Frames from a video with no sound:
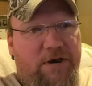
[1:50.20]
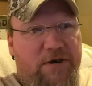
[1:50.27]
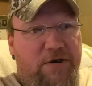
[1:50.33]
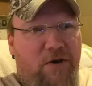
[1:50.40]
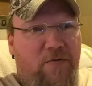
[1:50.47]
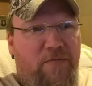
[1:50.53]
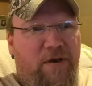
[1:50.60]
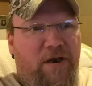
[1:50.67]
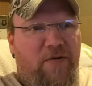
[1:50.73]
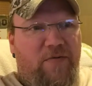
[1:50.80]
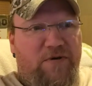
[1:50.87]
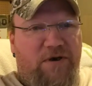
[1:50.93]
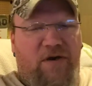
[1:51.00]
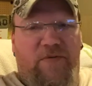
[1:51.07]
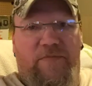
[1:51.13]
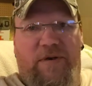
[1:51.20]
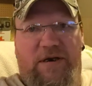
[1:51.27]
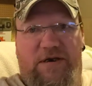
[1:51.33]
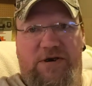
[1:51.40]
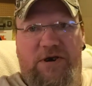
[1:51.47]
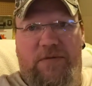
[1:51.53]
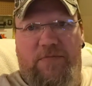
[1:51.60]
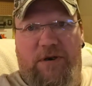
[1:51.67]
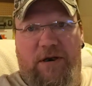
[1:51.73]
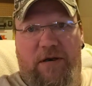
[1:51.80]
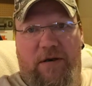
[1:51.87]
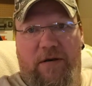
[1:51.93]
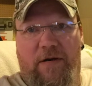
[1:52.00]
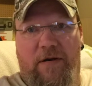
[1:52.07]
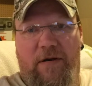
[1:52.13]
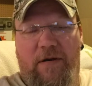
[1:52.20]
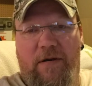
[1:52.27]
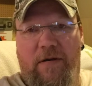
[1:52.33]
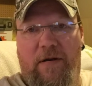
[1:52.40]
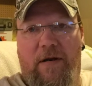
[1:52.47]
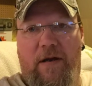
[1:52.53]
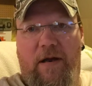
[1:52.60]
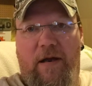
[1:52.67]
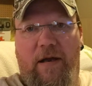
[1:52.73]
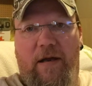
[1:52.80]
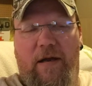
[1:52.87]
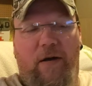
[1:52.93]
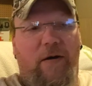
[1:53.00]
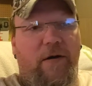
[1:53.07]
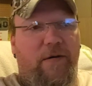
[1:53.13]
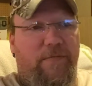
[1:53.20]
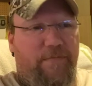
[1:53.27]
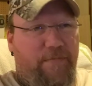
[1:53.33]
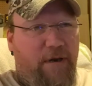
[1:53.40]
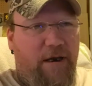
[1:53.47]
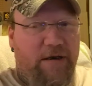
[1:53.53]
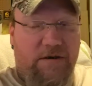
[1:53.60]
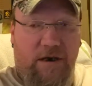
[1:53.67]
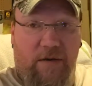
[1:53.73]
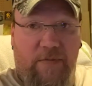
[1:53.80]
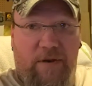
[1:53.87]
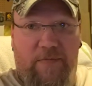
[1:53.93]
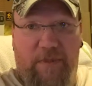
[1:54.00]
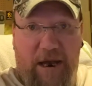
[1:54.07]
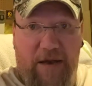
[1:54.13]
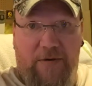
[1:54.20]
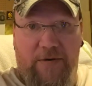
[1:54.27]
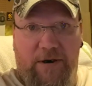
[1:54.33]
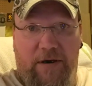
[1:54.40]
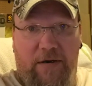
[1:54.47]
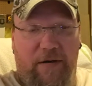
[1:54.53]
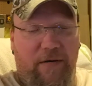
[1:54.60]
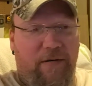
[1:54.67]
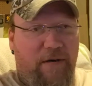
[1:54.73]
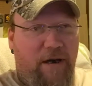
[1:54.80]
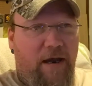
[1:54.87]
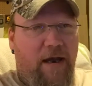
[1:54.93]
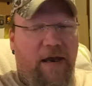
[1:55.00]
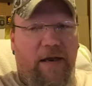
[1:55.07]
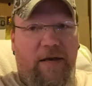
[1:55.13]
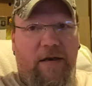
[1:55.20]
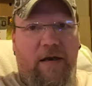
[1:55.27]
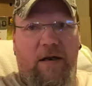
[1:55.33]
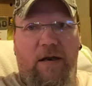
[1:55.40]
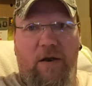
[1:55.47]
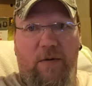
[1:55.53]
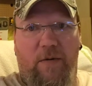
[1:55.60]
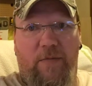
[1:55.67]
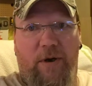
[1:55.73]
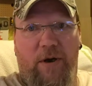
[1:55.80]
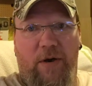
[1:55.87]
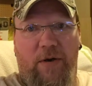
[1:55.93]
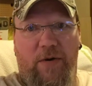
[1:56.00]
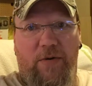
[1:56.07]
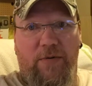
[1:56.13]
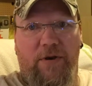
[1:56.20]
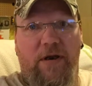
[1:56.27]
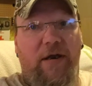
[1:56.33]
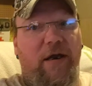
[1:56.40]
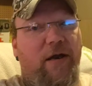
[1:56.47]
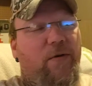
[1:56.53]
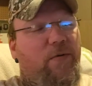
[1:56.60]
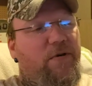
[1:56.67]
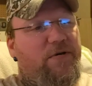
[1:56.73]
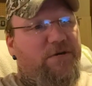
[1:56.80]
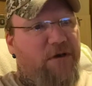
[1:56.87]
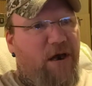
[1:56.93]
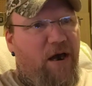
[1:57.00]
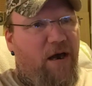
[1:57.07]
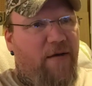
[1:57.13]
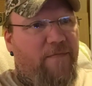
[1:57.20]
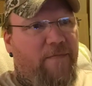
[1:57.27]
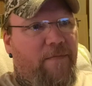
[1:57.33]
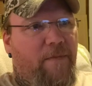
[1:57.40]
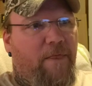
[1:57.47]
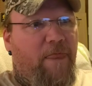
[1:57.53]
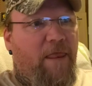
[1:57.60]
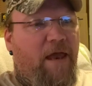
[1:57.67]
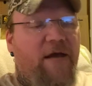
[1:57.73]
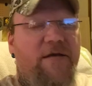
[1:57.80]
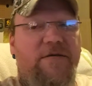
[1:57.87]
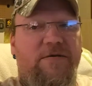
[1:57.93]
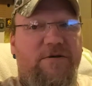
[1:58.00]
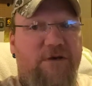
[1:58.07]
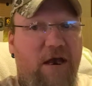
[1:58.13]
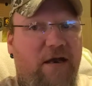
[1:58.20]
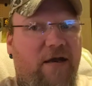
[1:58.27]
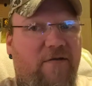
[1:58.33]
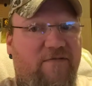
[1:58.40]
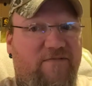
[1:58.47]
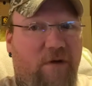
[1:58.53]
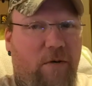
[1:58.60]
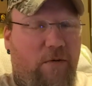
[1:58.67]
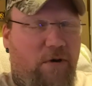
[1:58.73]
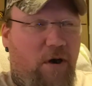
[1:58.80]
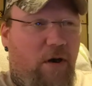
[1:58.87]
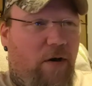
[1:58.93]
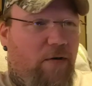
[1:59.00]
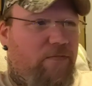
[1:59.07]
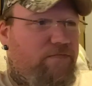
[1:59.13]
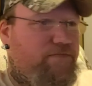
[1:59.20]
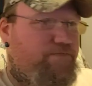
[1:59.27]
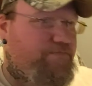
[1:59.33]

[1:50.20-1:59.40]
told me it was going to be shipped here, or it's going to be mailed here, and lo and behold, it was not. Second phone call.